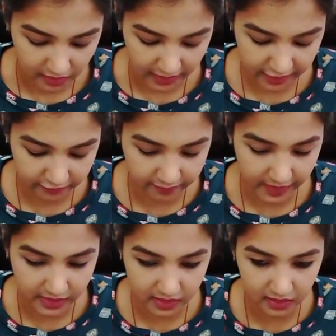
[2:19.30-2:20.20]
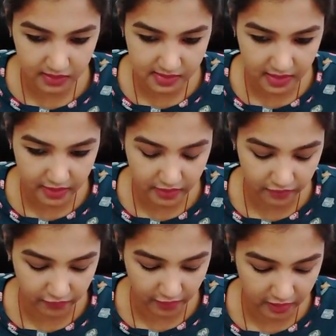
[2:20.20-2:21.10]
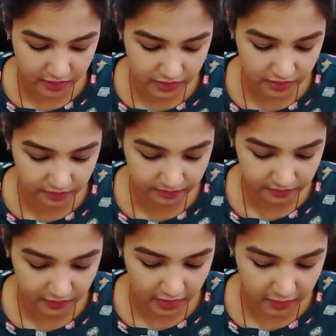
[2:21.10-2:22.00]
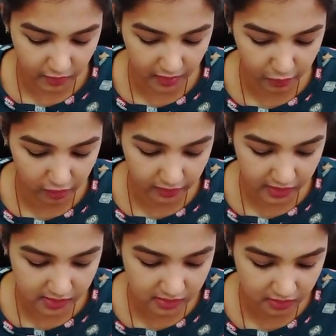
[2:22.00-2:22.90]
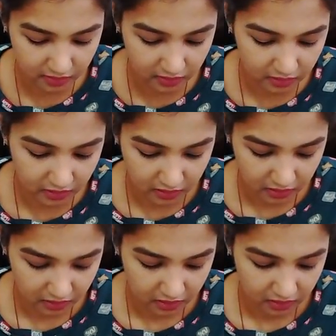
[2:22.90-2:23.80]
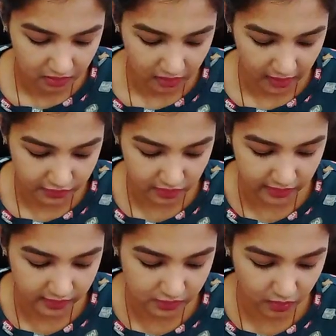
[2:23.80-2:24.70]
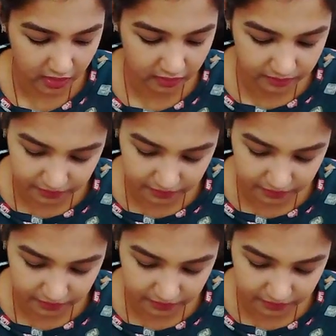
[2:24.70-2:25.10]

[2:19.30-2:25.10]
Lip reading: Knight of Pentacles in reverse. Give me one more, please. Actually, this one.